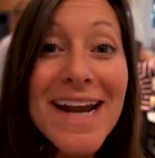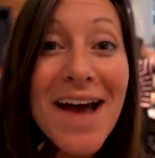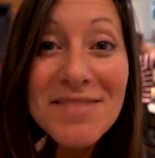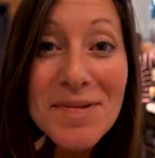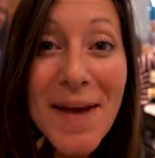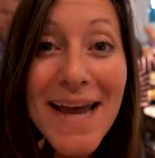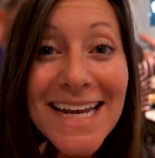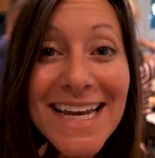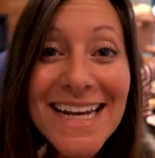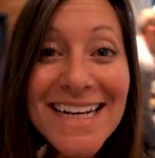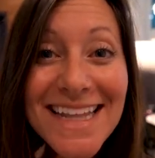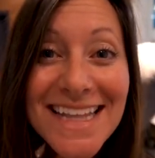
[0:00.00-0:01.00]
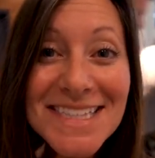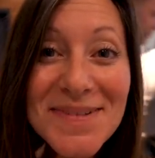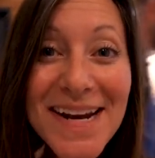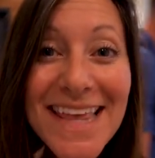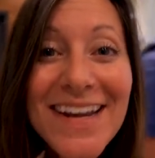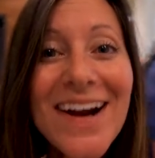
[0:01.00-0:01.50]
didn't have to pay to get into this
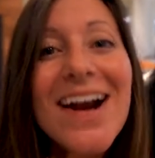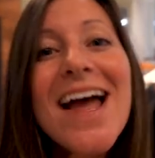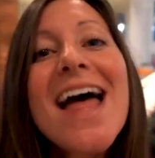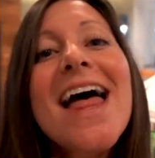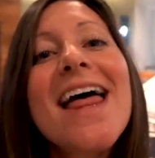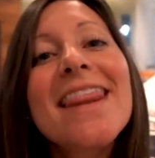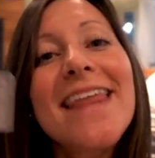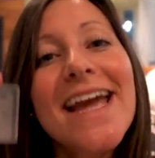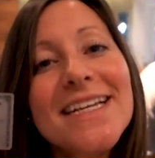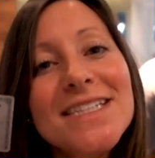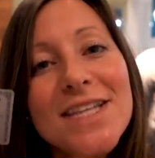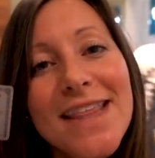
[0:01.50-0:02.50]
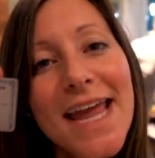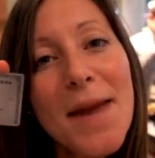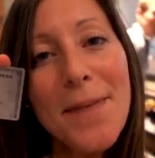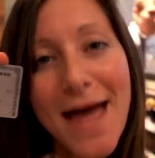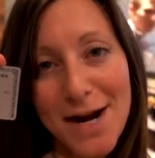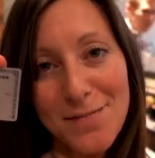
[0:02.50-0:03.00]
one either, thanks to
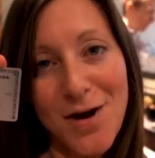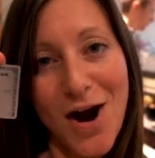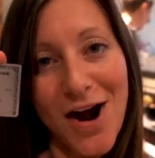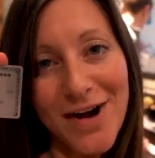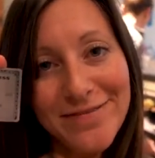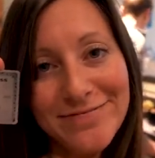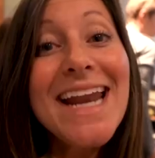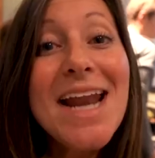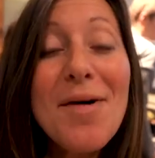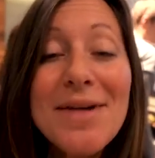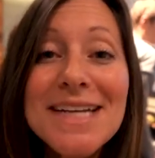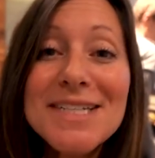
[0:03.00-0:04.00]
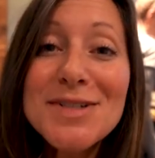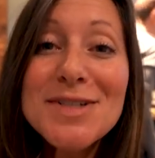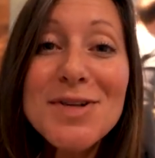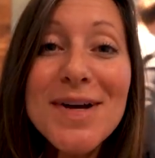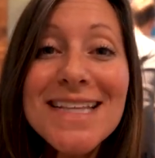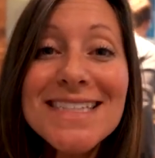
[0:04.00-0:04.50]
the e-plastic card. Now we get to
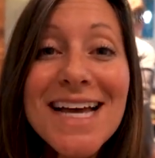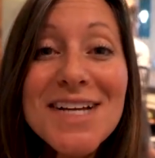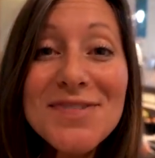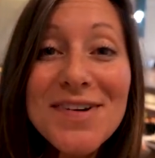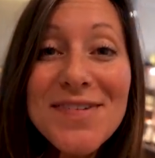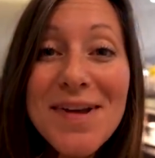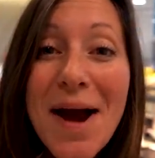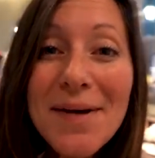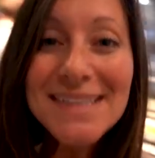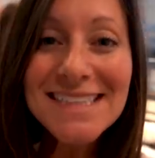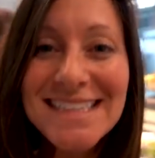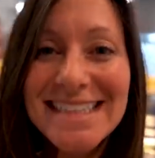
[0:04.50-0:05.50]
enjoy this lounge for a few hours.